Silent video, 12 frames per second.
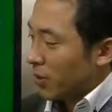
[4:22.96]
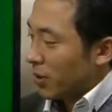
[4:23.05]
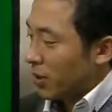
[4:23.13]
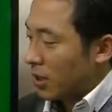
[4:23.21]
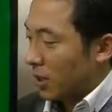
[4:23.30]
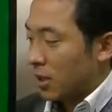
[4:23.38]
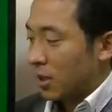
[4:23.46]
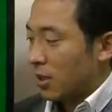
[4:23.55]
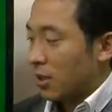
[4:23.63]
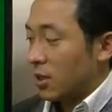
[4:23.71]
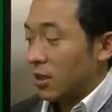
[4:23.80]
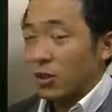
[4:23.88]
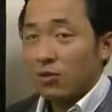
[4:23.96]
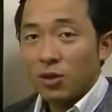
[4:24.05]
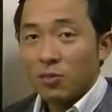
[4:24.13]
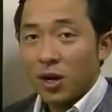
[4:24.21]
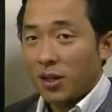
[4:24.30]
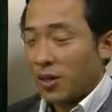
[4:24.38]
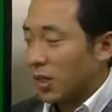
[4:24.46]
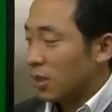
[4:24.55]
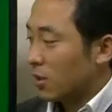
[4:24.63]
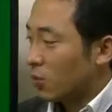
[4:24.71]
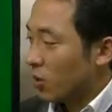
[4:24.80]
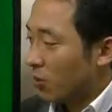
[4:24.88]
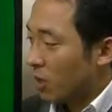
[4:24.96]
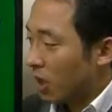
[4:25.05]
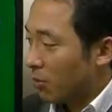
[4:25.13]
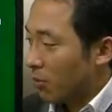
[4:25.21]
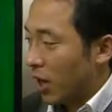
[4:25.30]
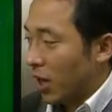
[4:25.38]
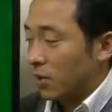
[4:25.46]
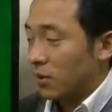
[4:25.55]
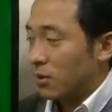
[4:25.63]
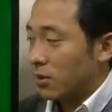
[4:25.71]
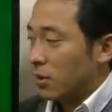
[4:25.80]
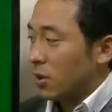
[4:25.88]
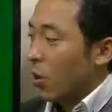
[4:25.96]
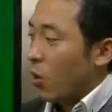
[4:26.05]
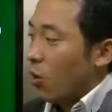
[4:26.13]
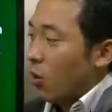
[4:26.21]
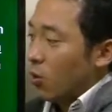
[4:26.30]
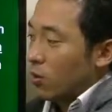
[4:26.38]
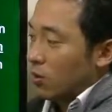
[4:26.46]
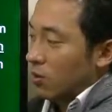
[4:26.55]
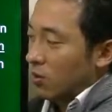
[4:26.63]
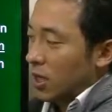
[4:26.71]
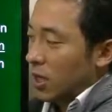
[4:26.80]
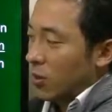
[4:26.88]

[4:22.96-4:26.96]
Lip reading: like 33% will be applied to whole